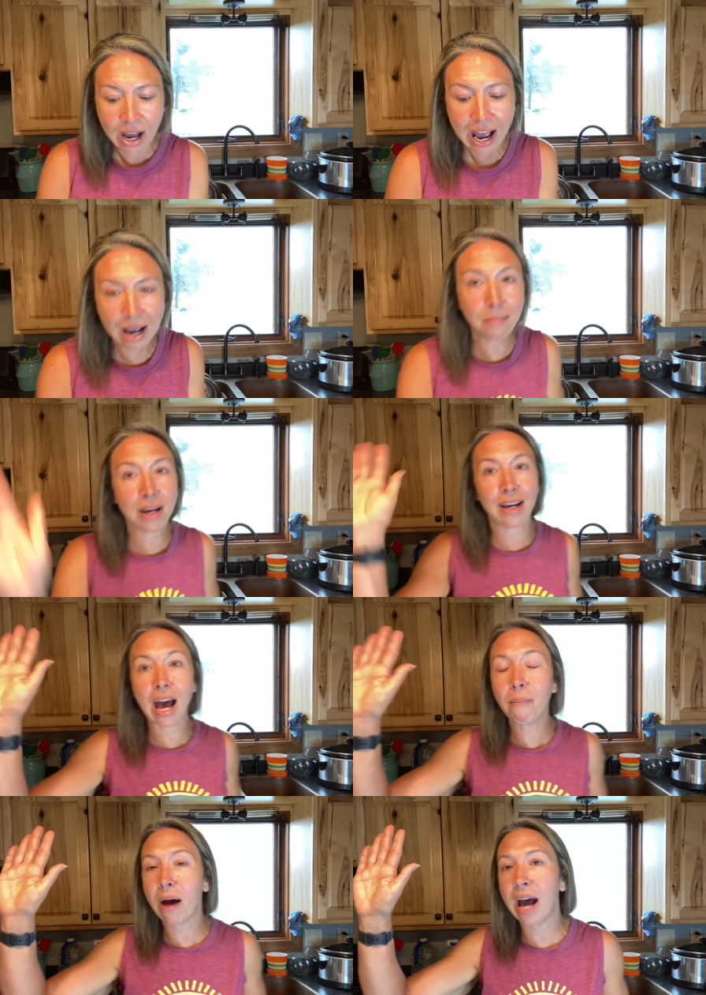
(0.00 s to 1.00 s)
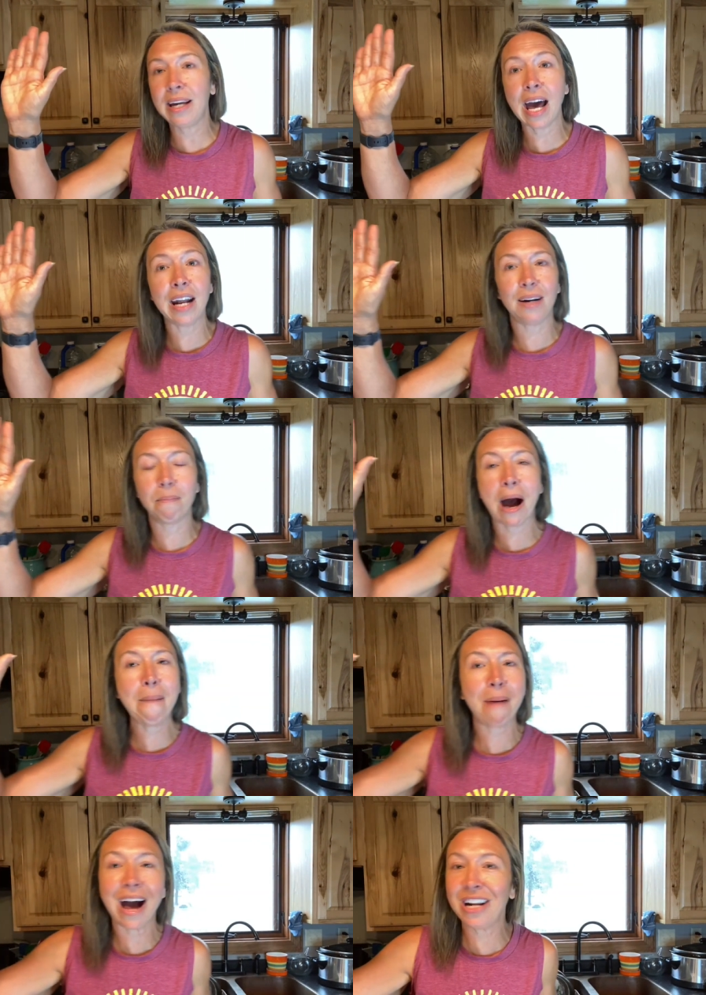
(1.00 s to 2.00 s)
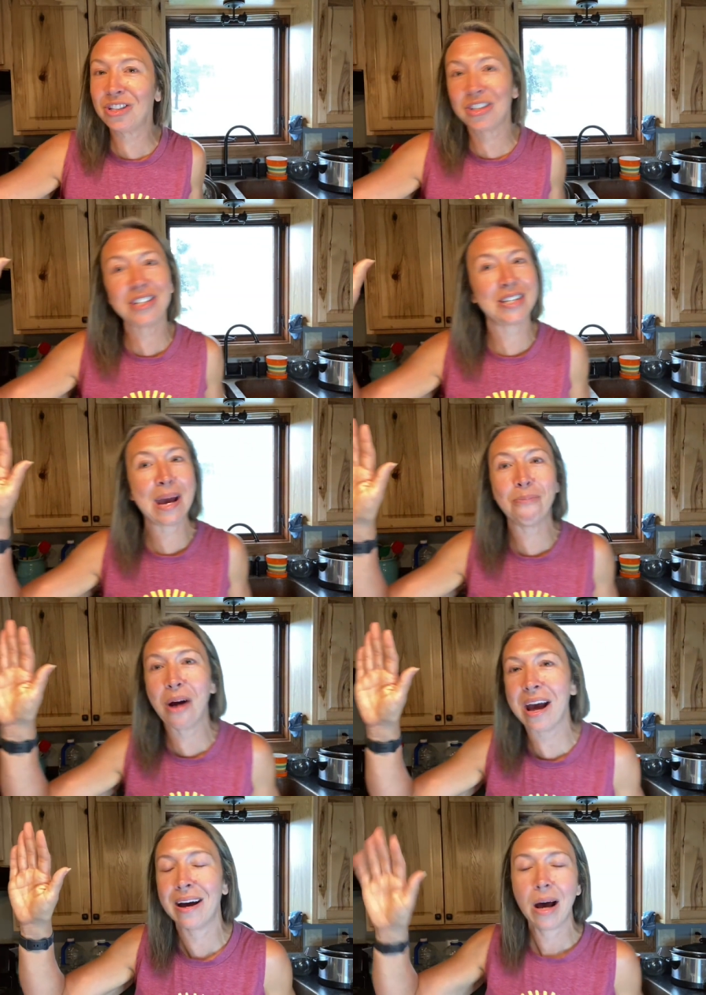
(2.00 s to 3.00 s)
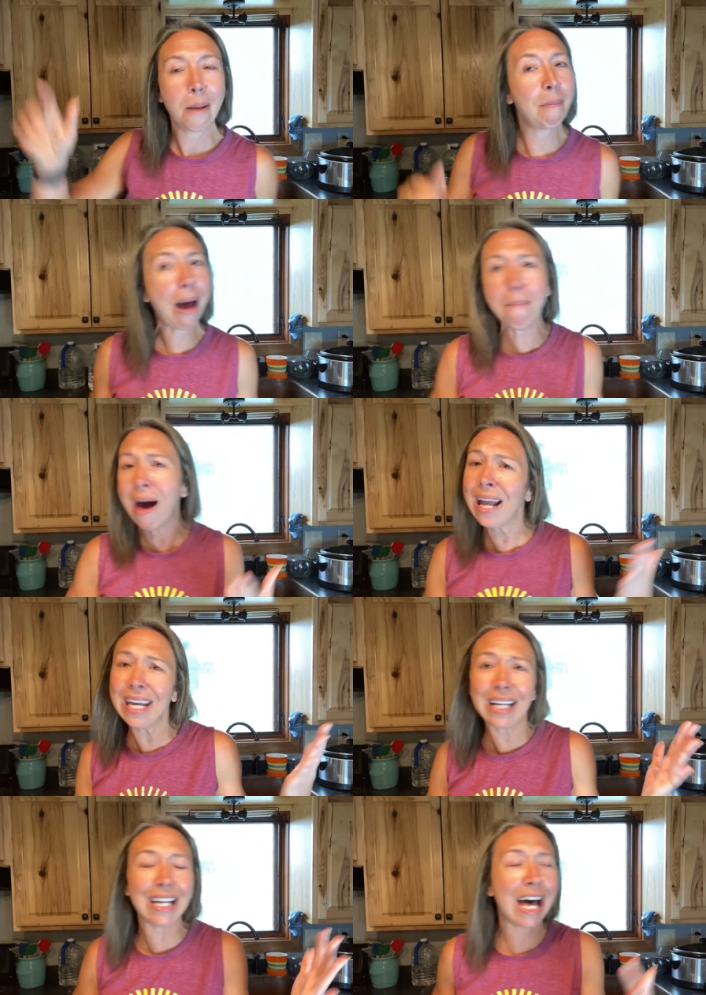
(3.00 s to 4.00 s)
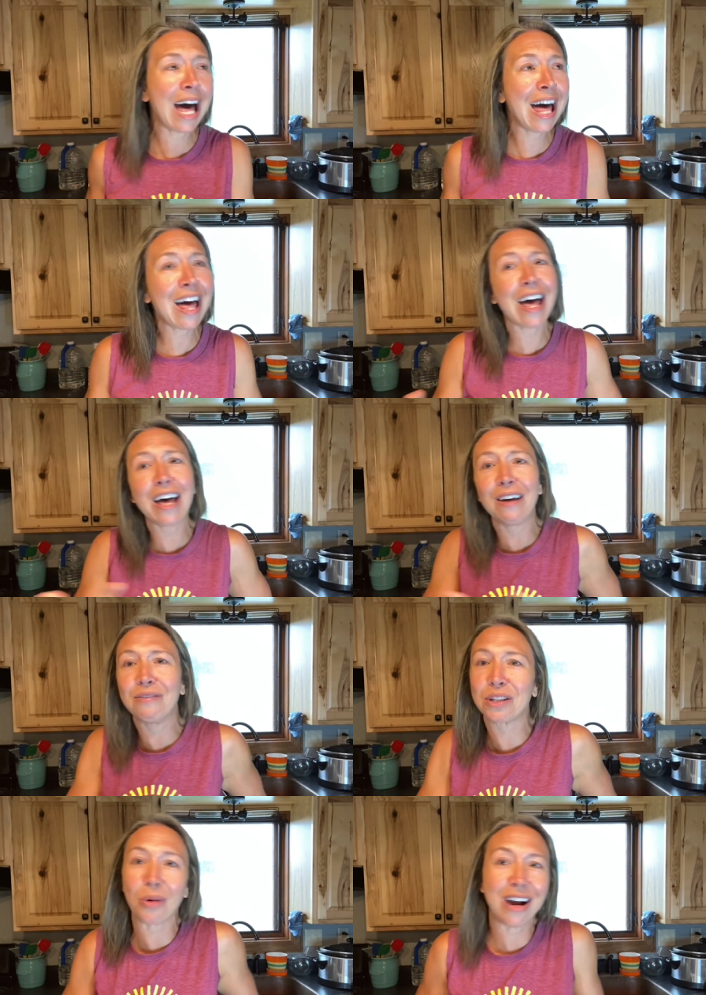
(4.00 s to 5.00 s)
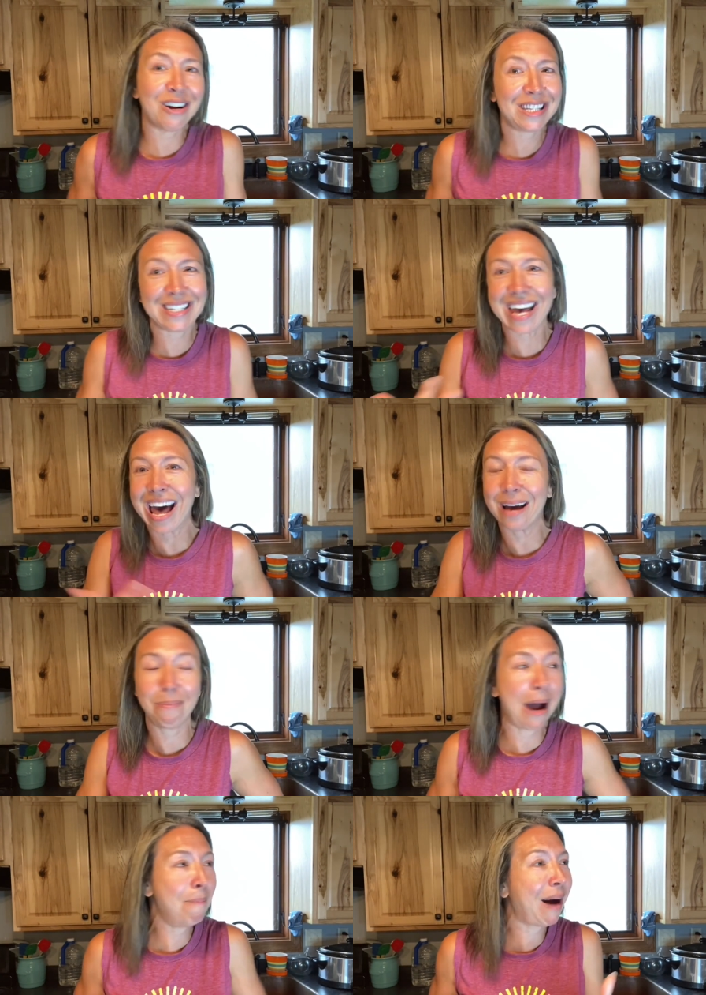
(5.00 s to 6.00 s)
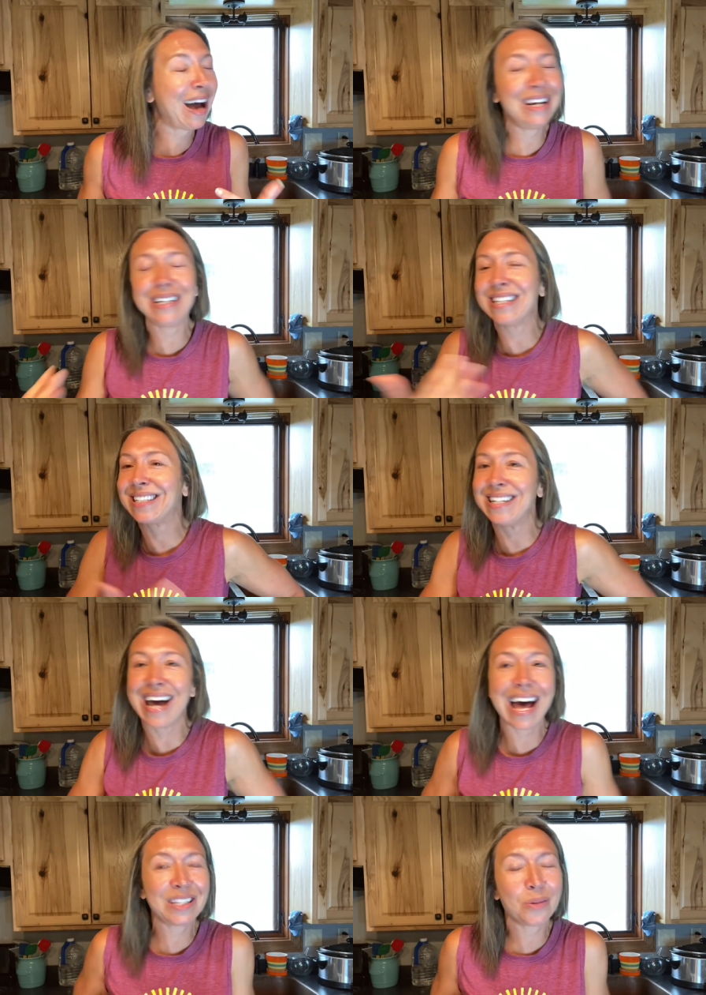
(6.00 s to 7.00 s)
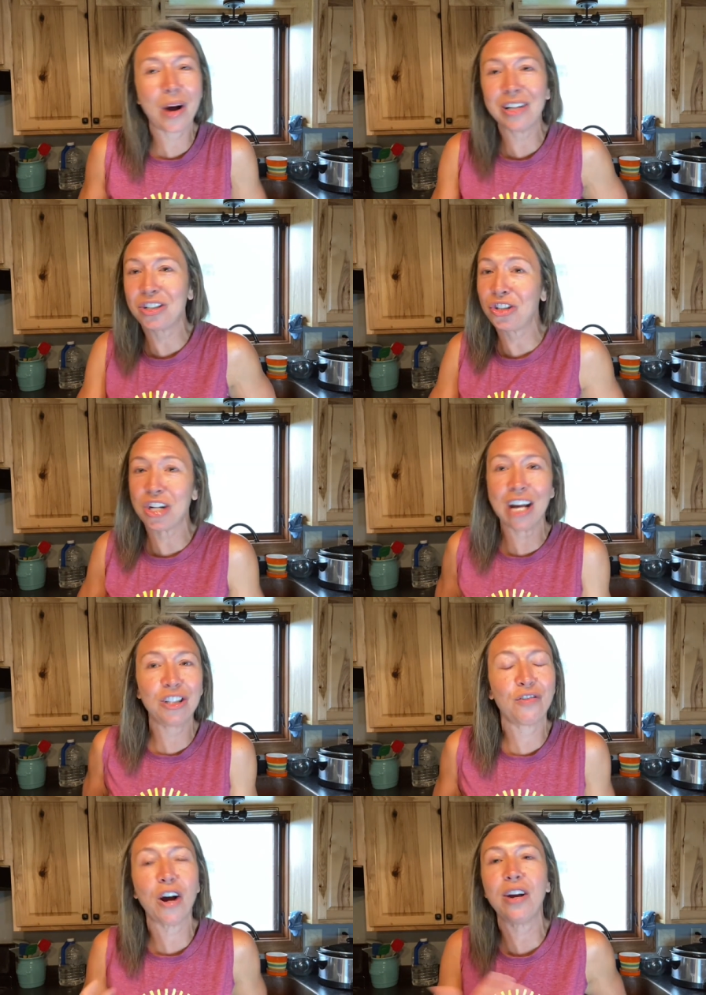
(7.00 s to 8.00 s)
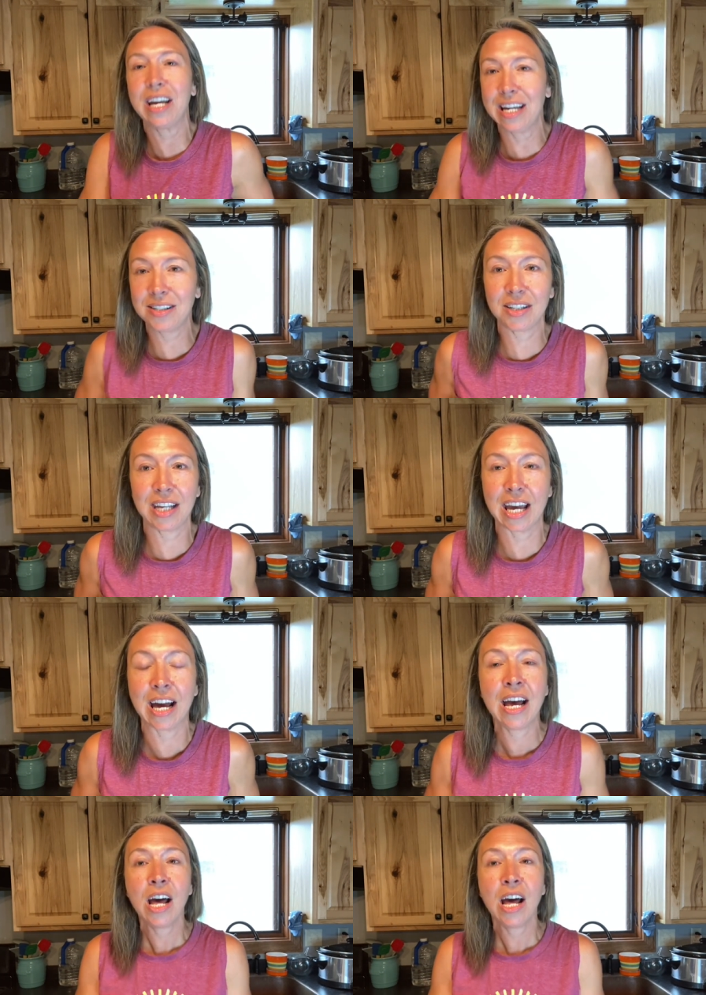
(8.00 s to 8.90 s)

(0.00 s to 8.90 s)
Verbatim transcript: Amy, yep, I get it. My body's the same way. My body loves where it's at. My body does not want to change very easily.